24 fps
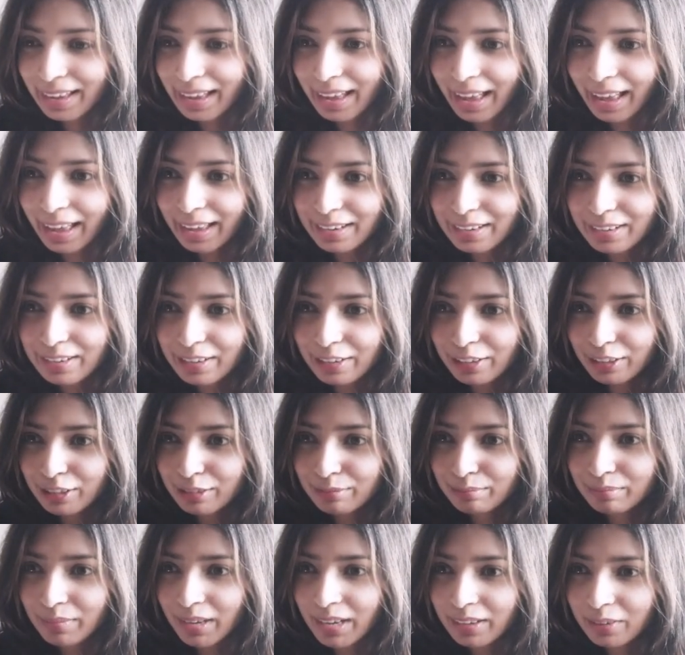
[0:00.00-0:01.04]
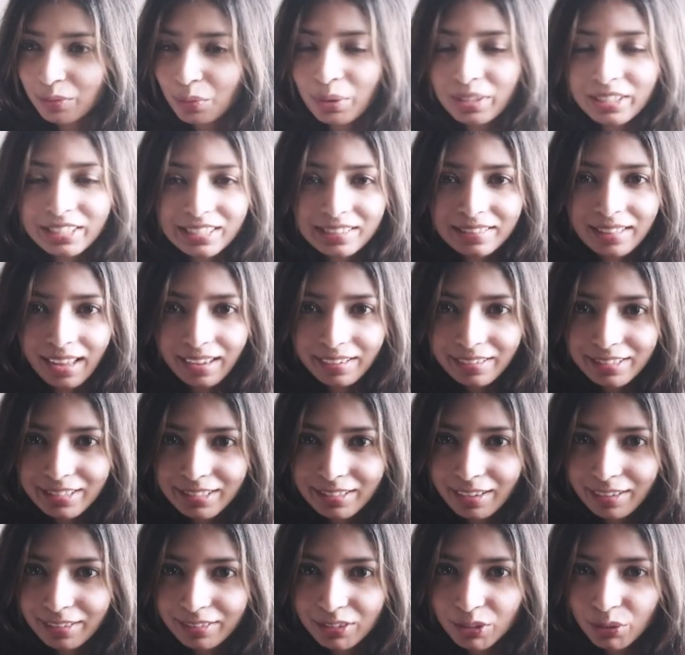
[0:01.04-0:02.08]
And once that is
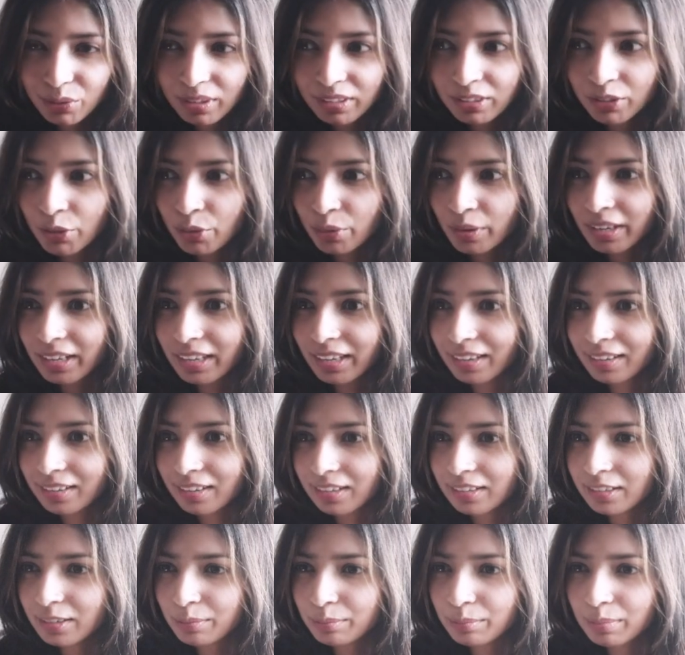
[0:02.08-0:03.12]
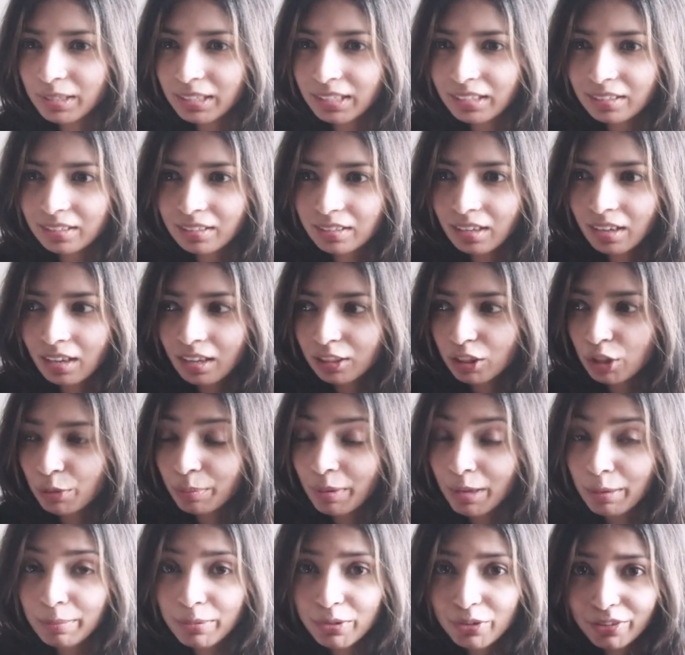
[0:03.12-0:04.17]
done, you can go ahead and complete the
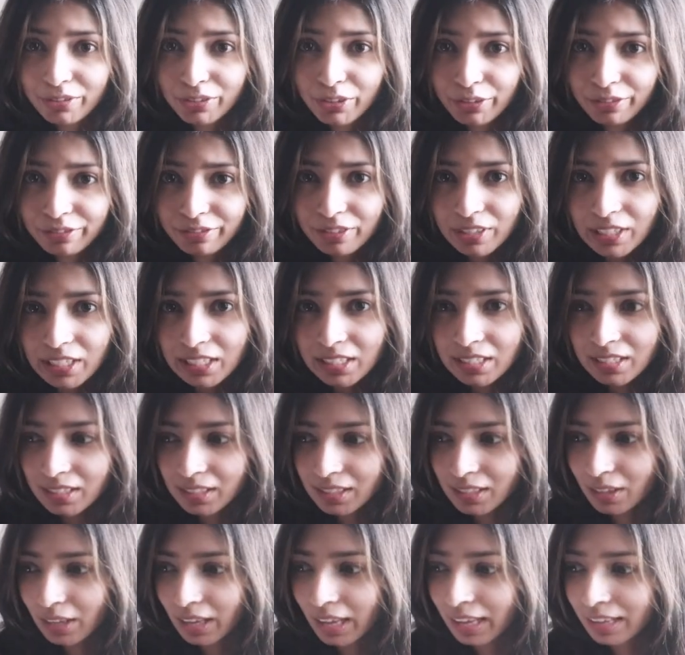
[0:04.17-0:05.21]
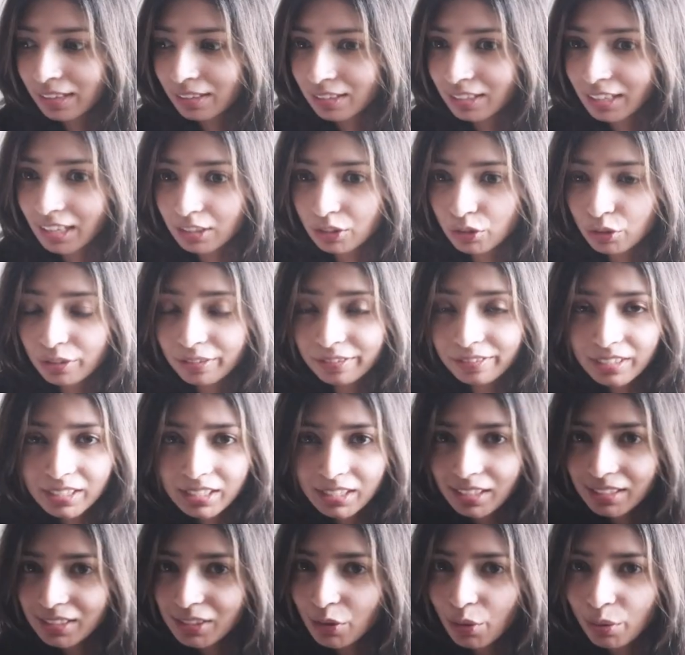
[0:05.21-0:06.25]
payment of your fees and get your
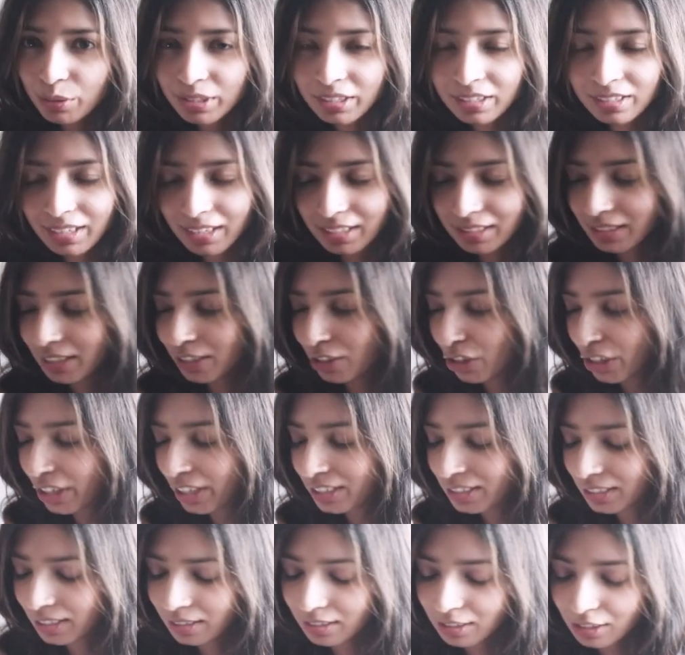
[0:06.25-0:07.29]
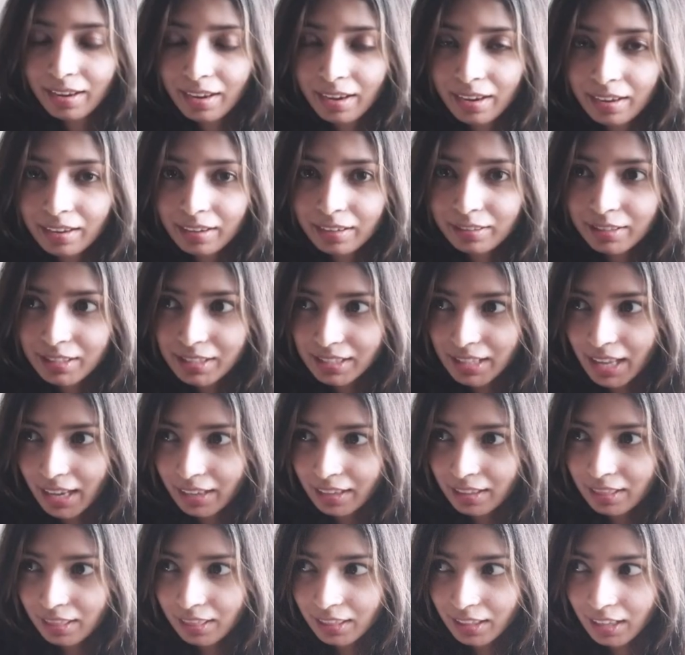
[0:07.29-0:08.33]
visa sorted, etc., etc. The
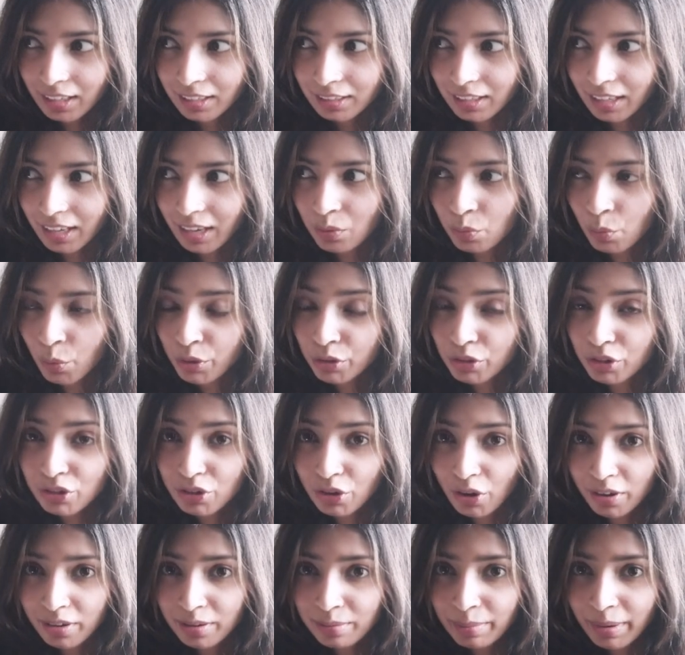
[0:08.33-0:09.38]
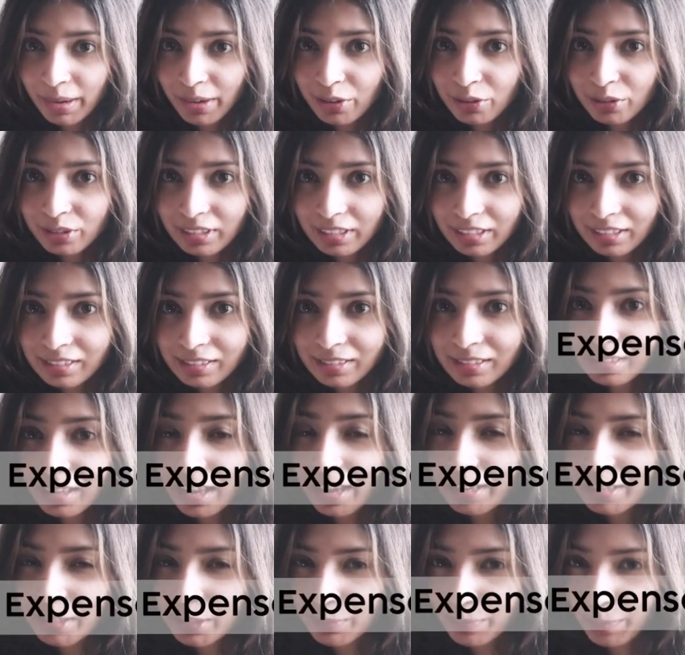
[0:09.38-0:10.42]
second thing that I want to talk about is
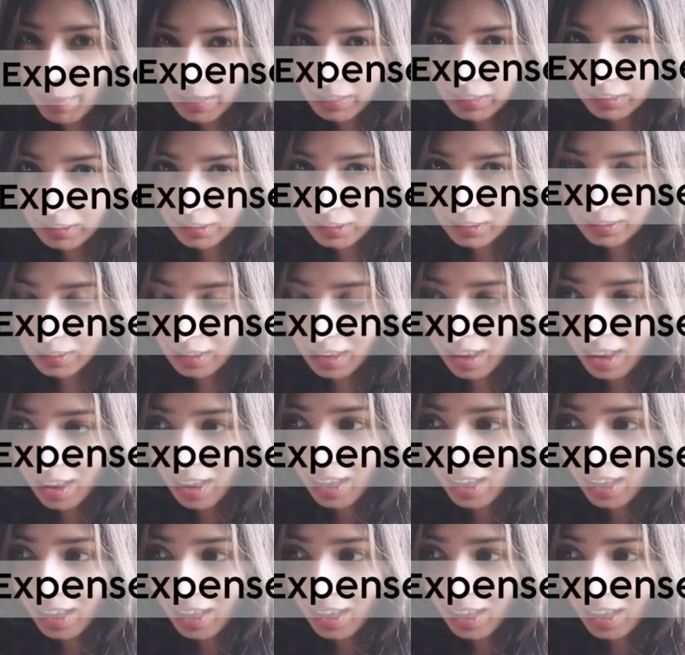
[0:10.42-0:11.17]
expense.